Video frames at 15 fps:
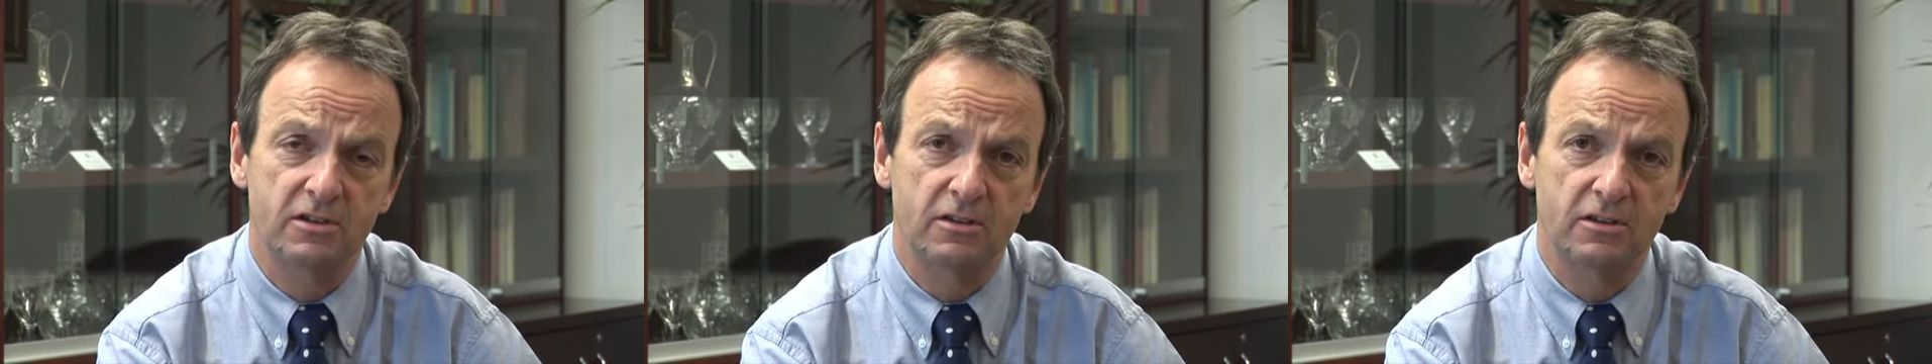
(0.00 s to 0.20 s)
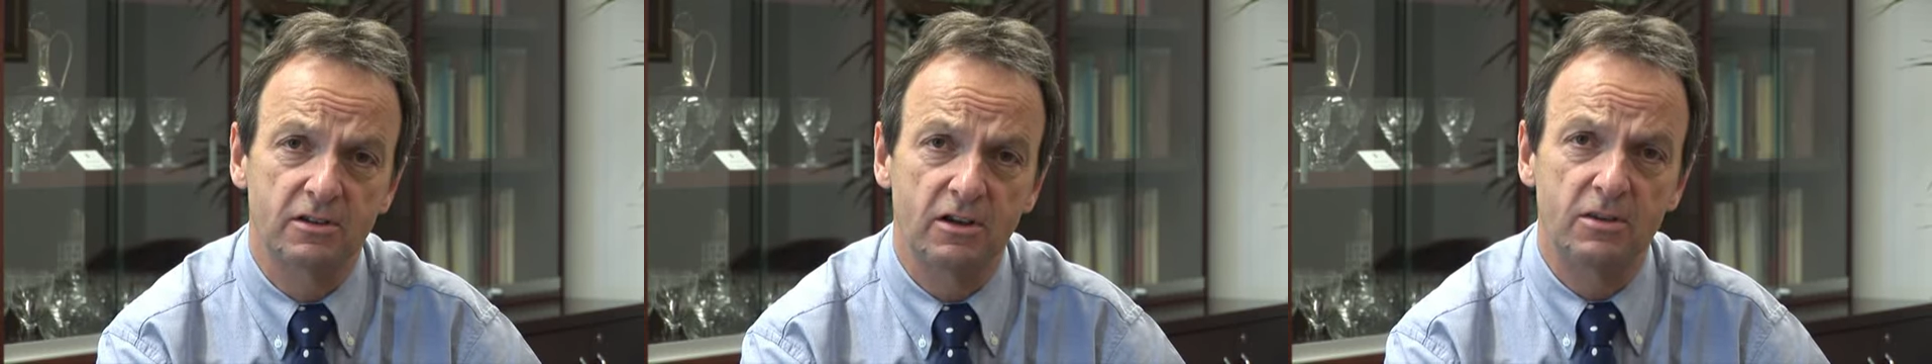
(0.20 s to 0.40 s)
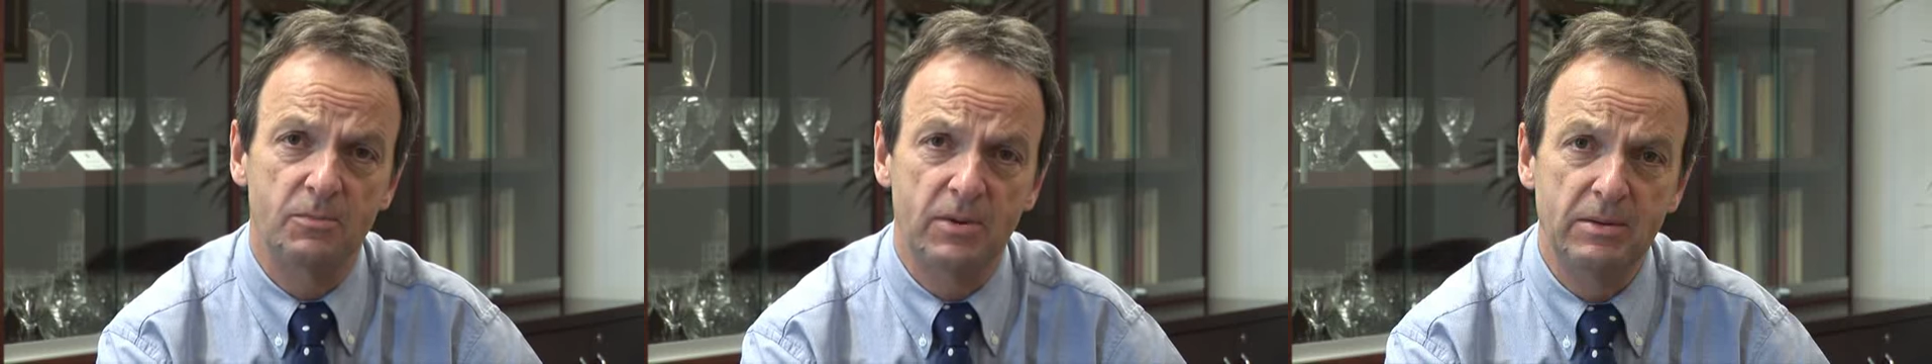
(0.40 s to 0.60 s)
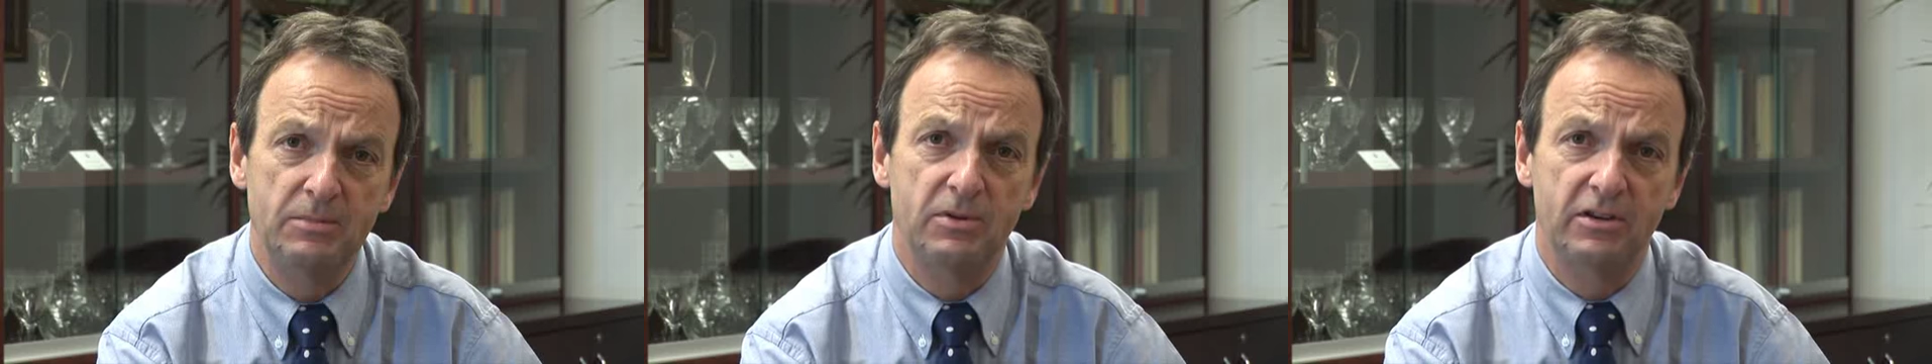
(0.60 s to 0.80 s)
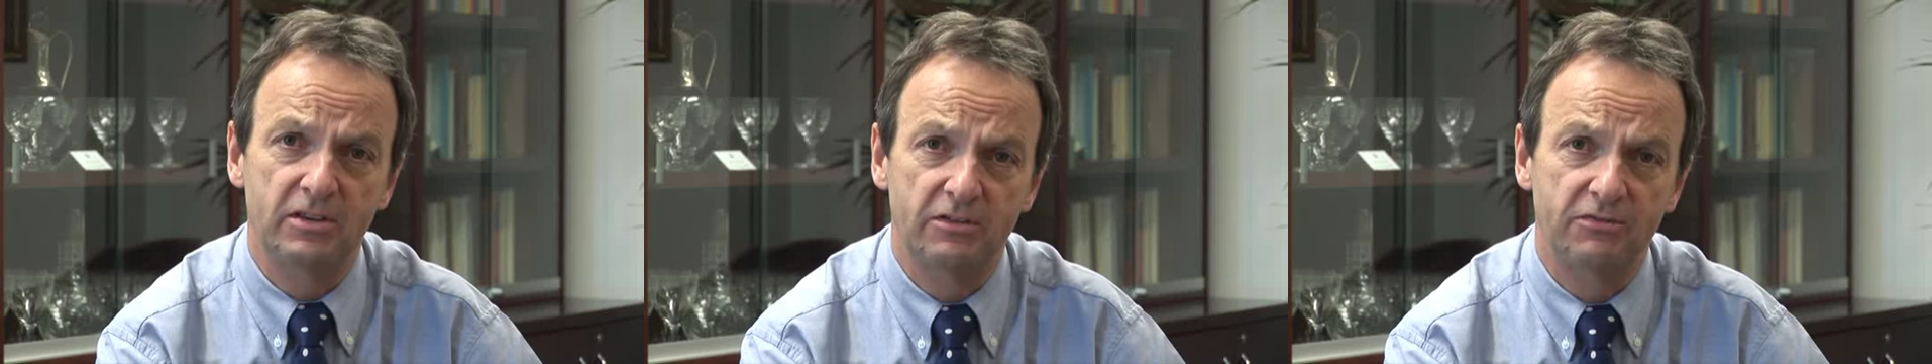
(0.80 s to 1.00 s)
They're the
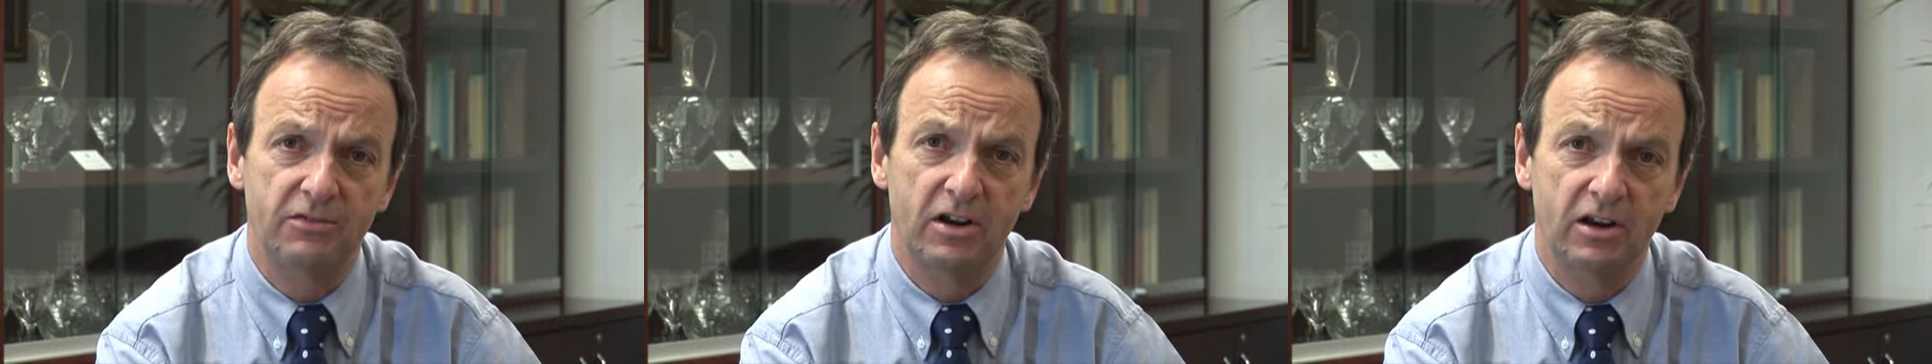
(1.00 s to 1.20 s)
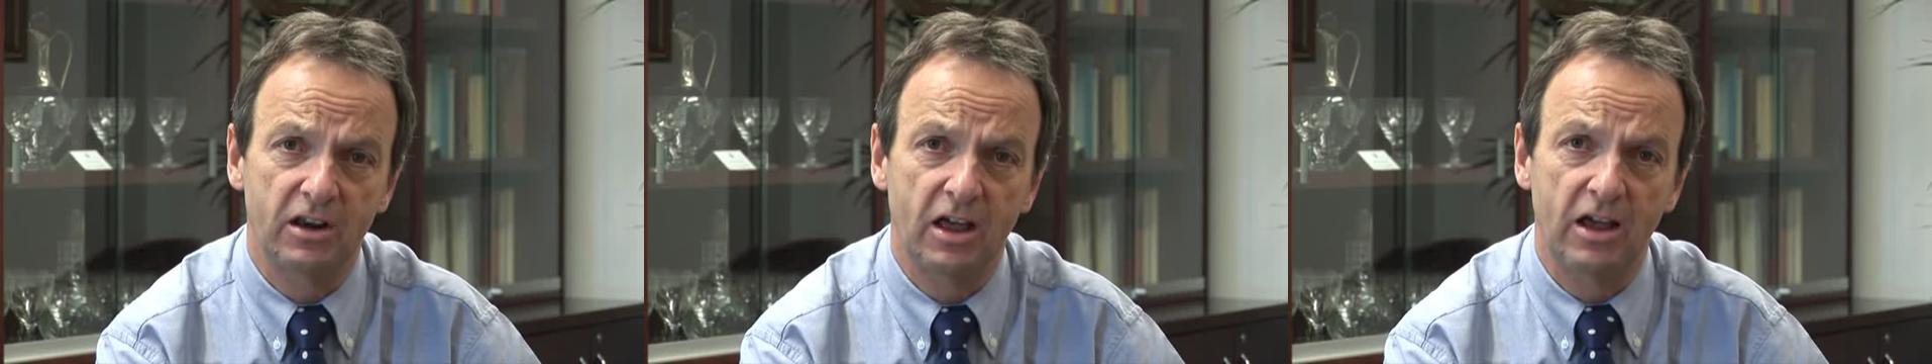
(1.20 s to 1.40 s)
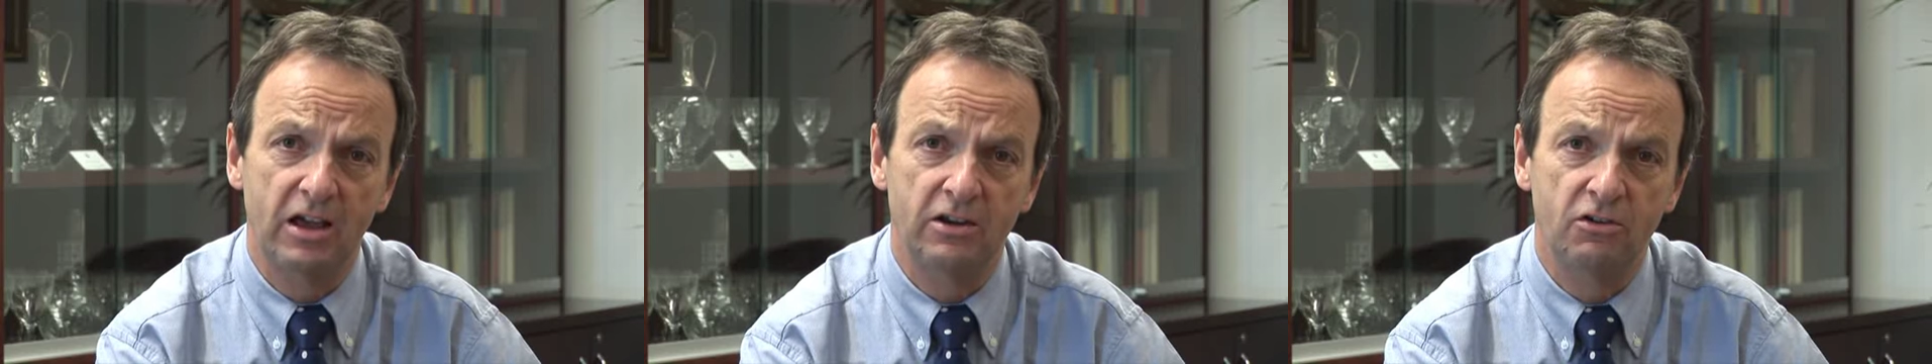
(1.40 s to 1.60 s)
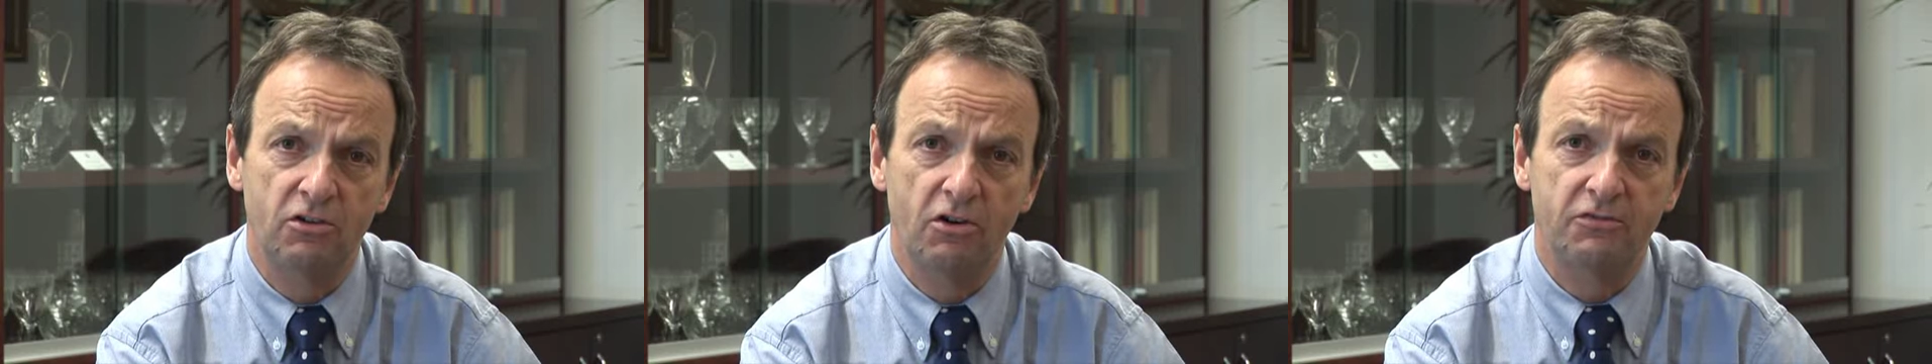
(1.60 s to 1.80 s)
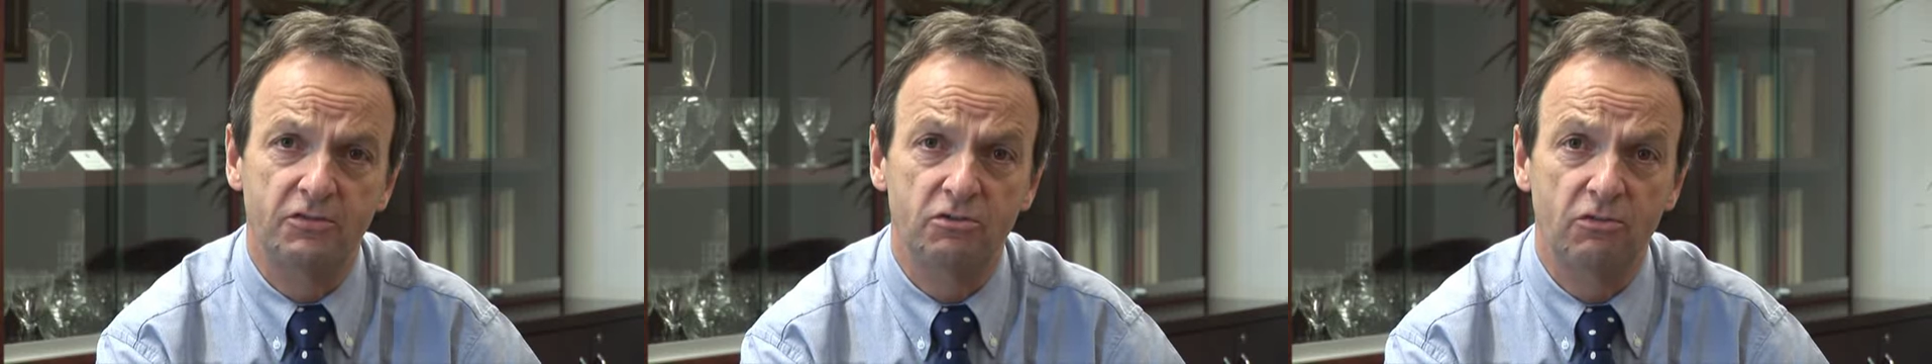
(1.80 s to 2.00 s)
people at the front line who
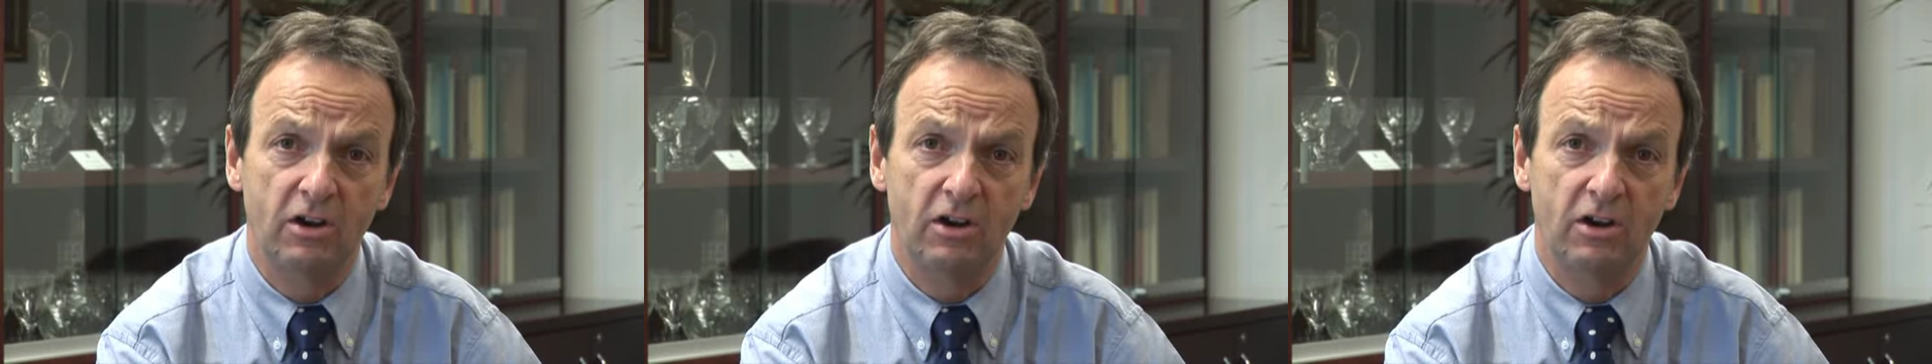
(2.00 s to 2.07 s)
often